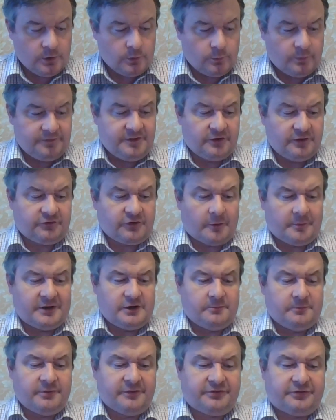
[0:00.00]
With the atomic
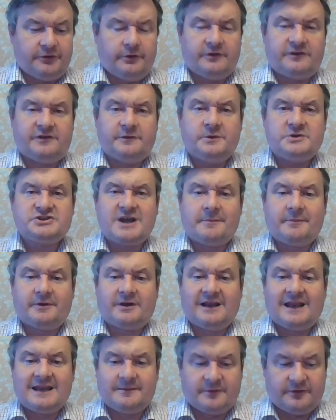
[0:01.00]
number 30, which
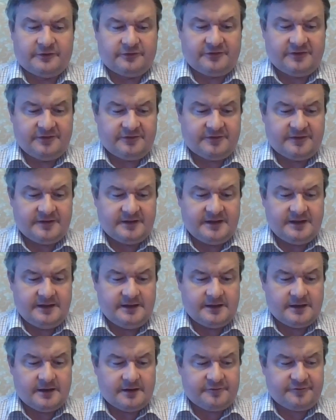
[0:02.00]
chemical element is
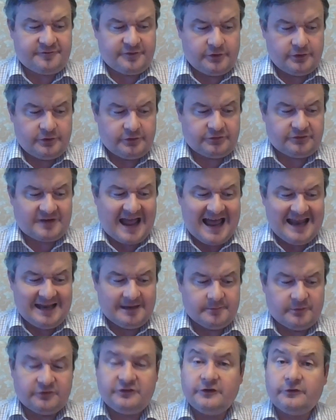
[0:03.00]
the first
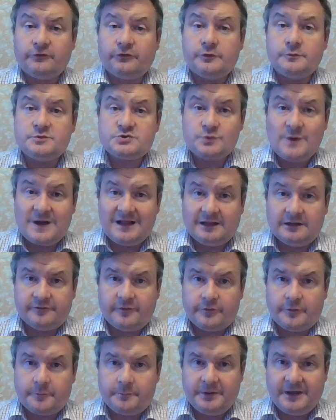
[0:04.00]
element in group 12
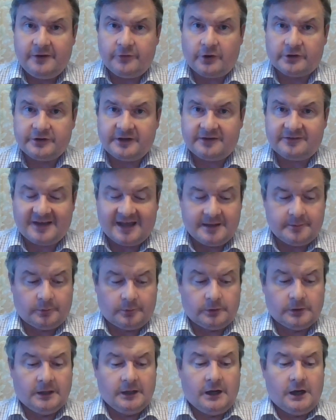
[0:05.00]
of the periodic
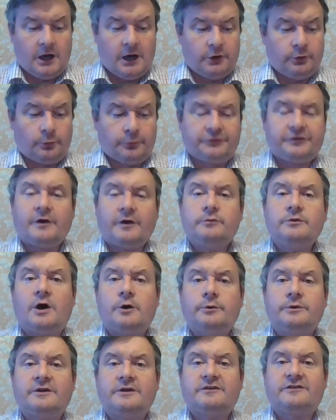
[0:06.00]
table and also
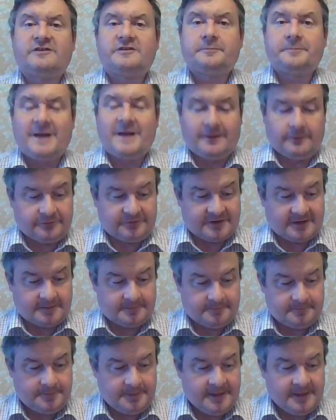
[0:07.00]
known as spelter?